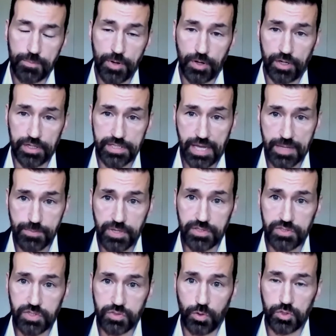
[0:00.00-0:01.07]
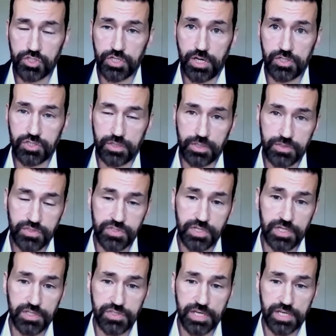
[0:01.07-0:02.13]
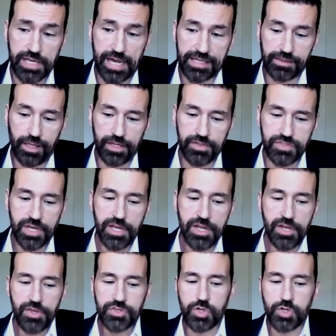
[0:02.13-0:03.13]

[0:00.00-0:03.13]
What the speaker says: American Diabetes Association, and CDC guidelines.